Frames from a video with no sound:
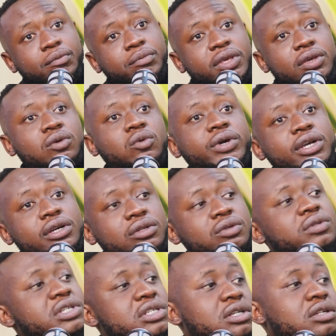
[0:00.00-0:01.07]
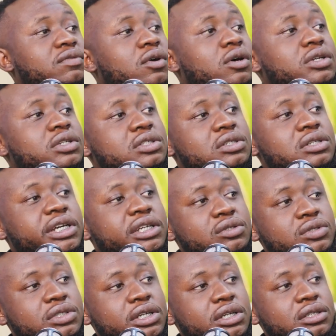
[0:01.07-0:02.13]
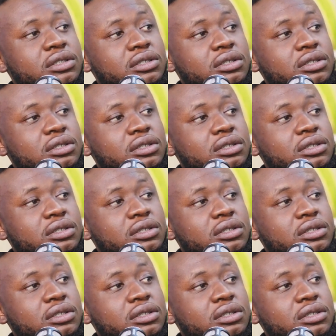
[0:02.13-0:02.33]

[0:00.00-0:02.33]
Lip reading: Be aware, do the self-audits, like you said.